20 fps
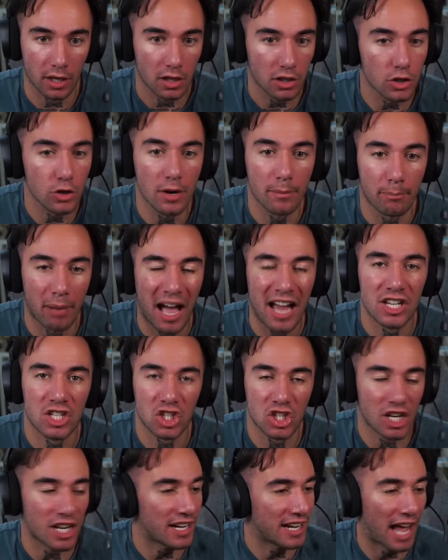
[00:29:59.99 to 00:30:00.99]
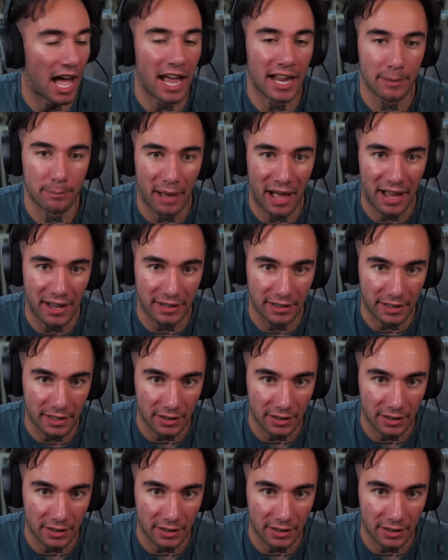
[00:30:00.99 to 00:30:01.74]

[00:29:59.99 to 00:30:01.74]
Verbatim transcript: You didn't buy shit and I ain't buying it